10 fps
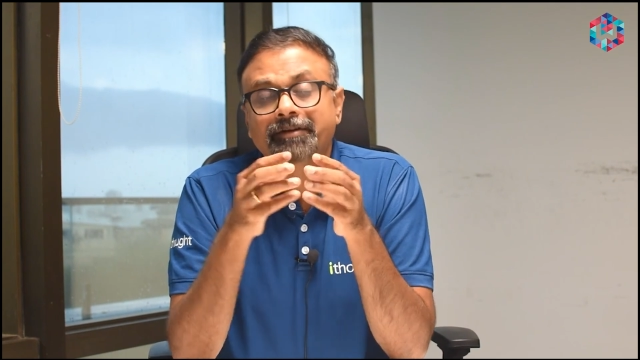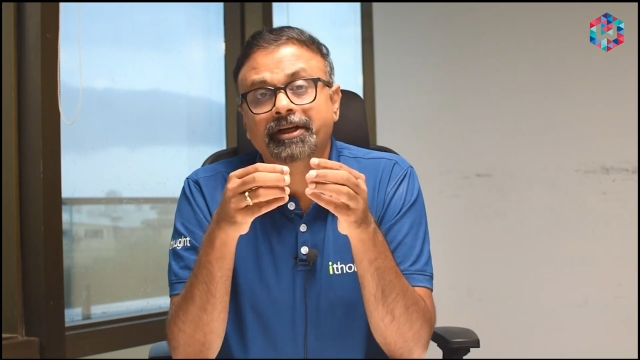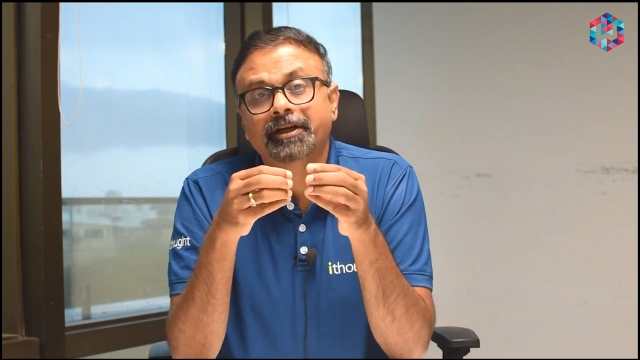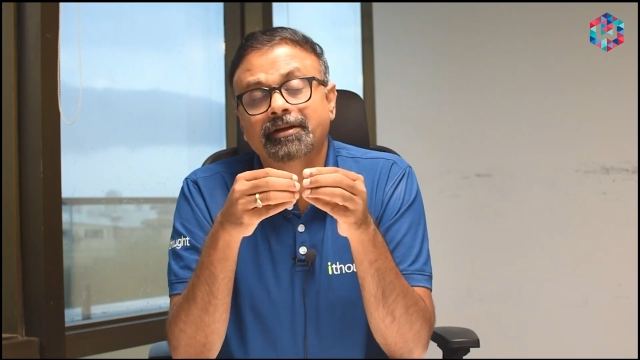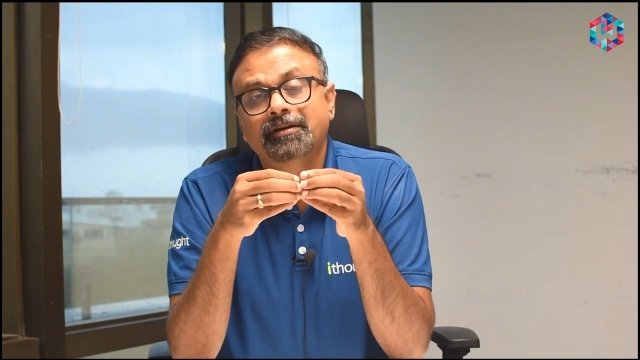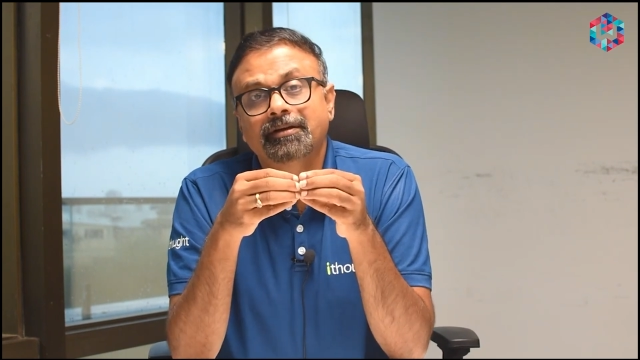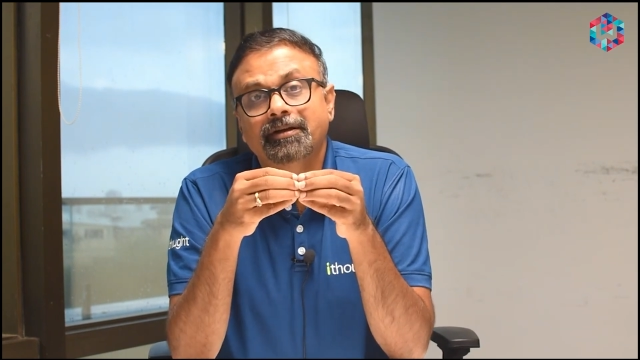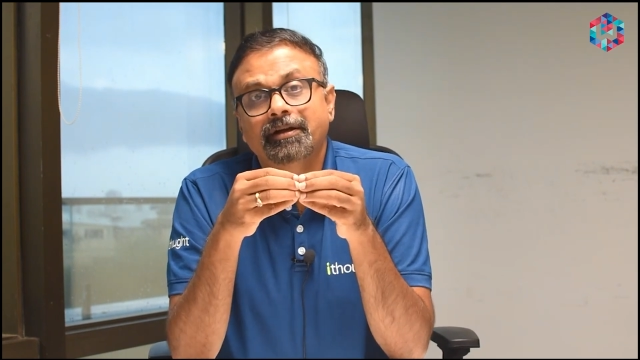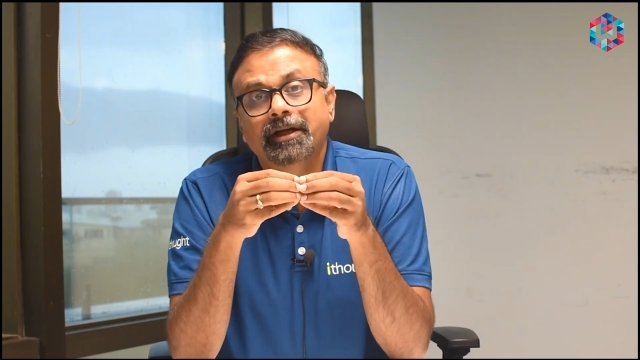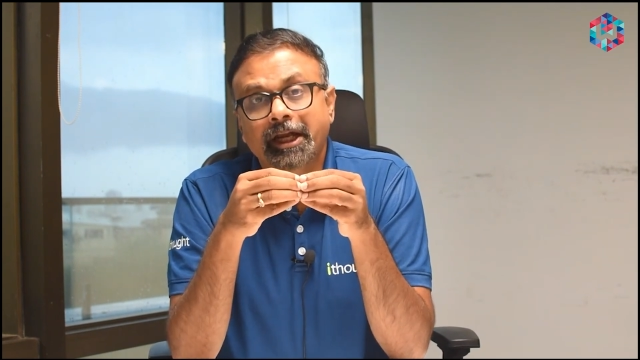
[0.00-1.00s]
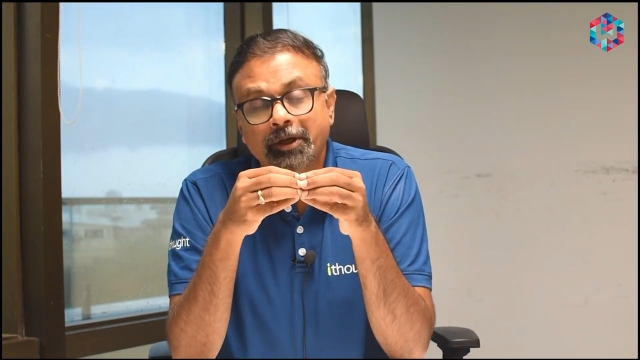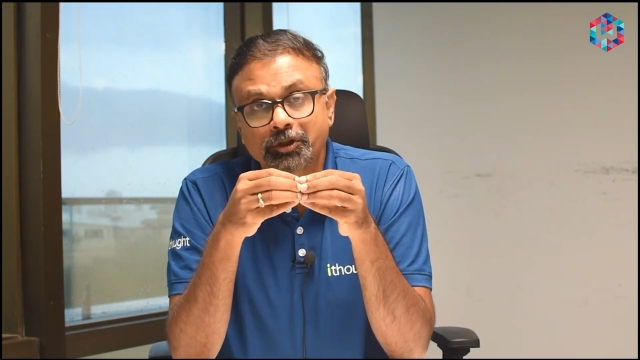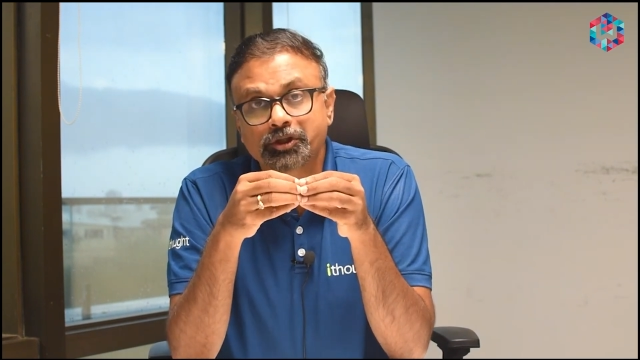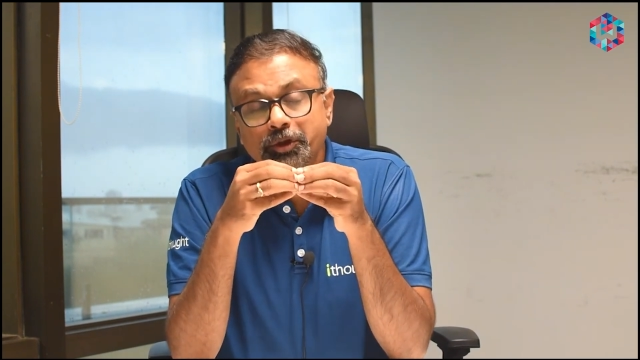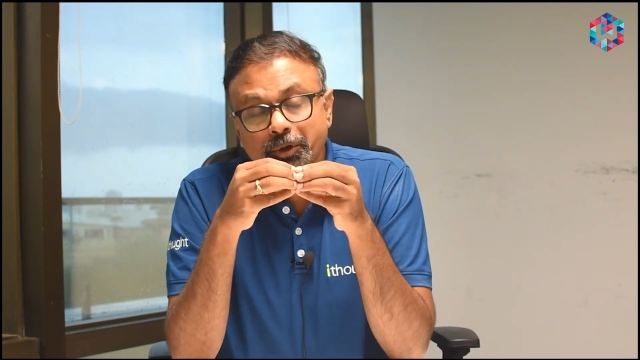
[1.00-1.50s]
whether it
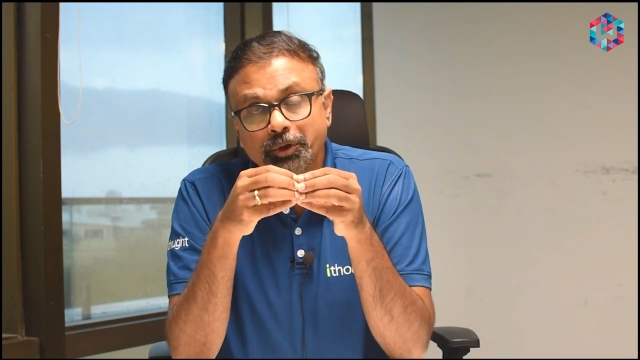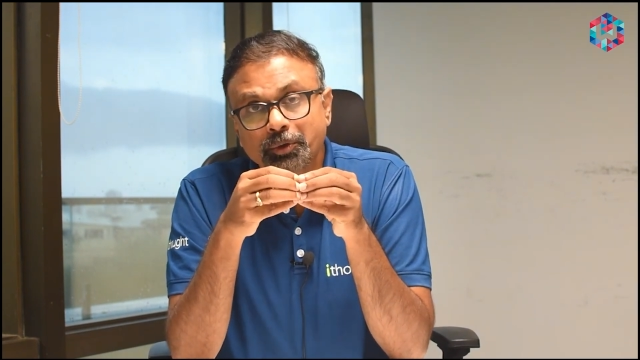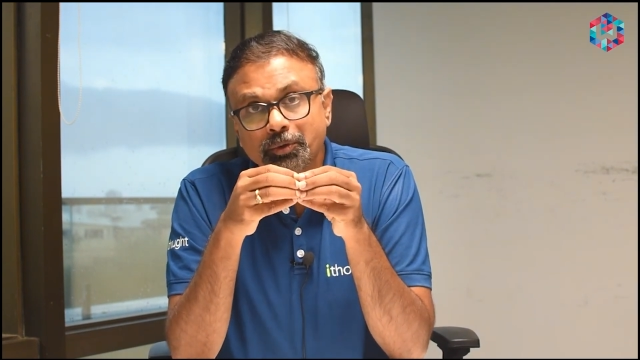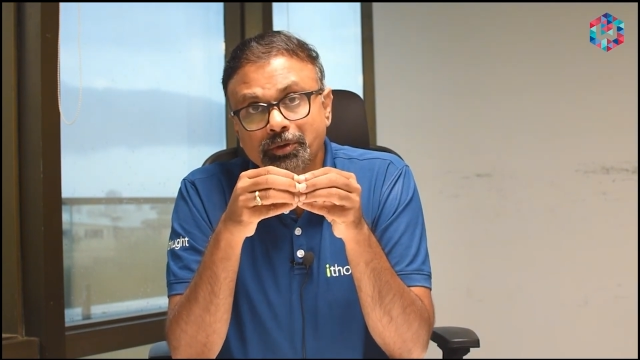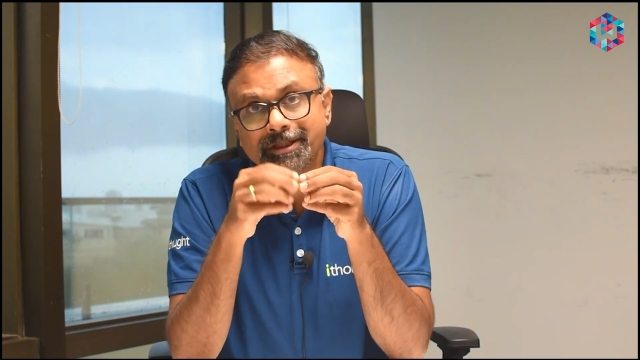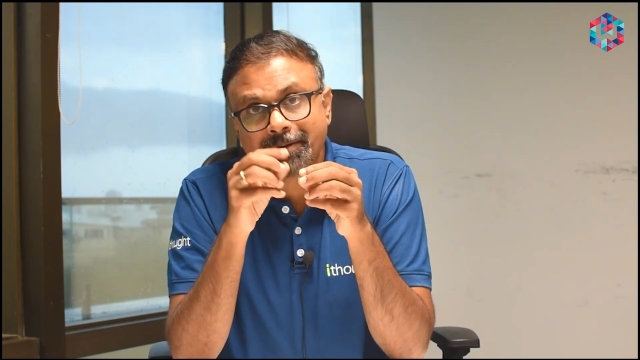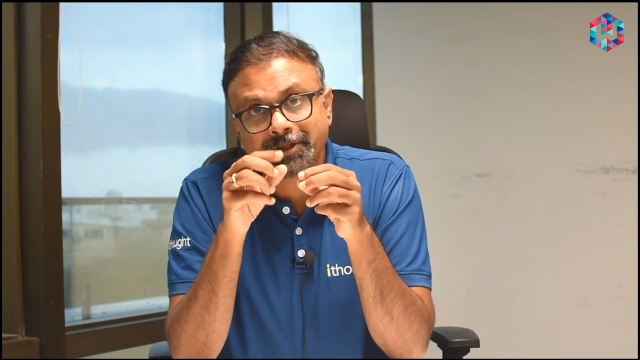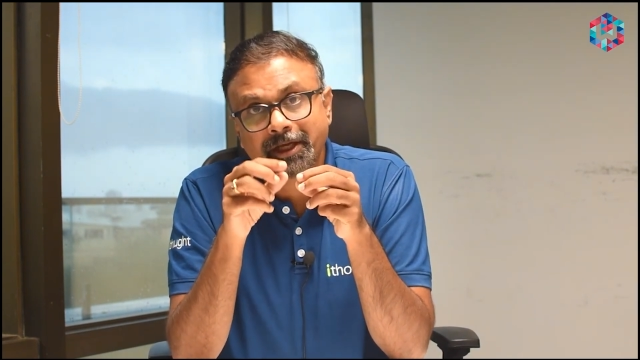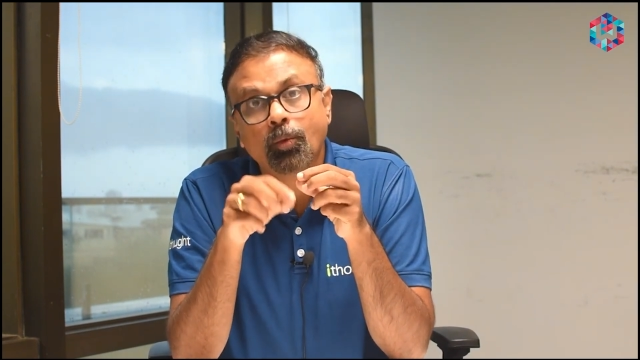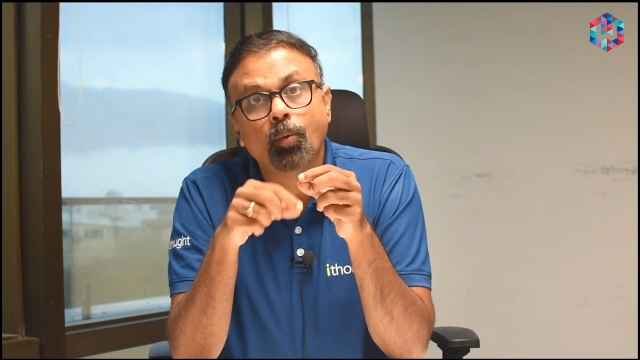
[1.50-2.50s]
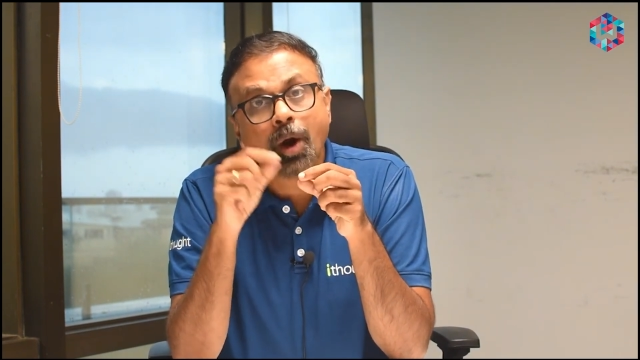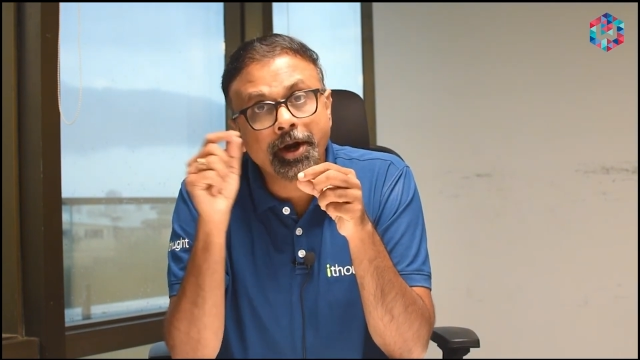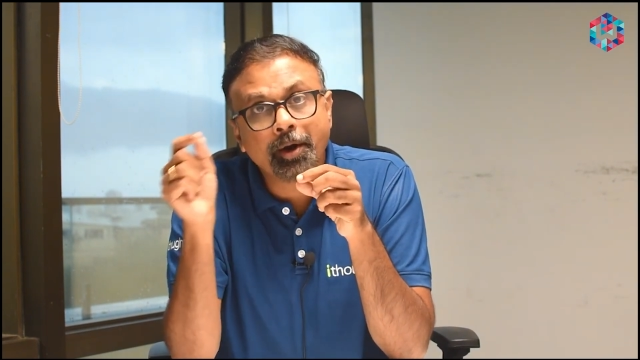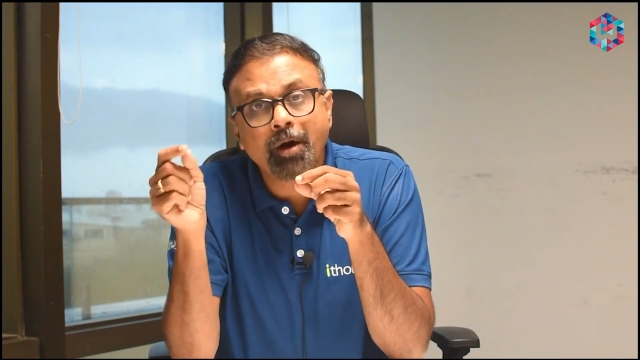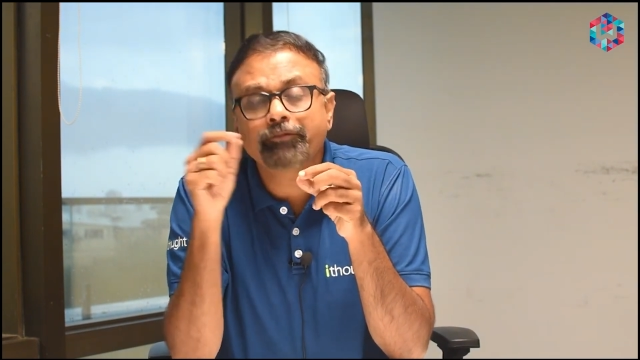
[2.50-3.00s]
was due to something
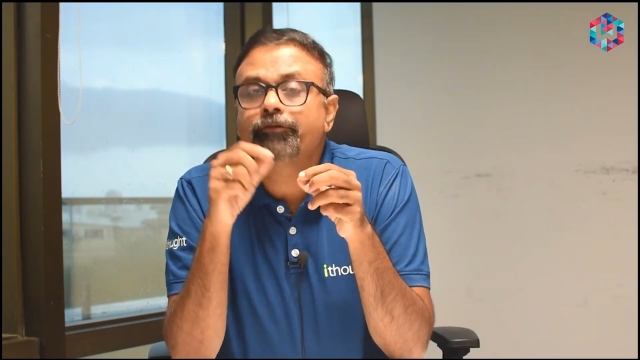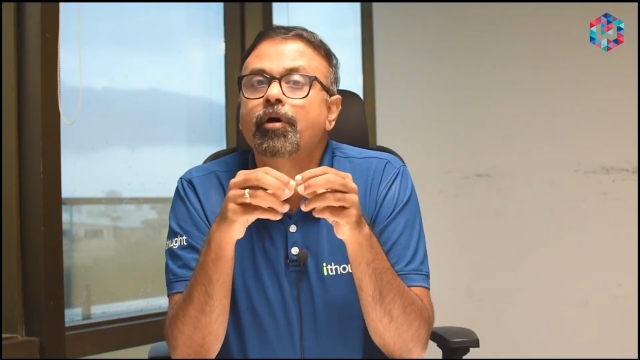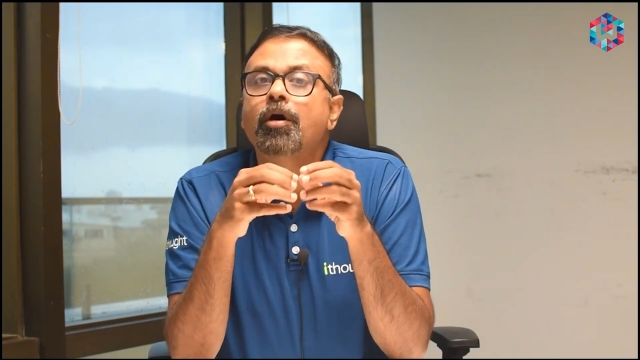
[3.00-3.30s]
one-off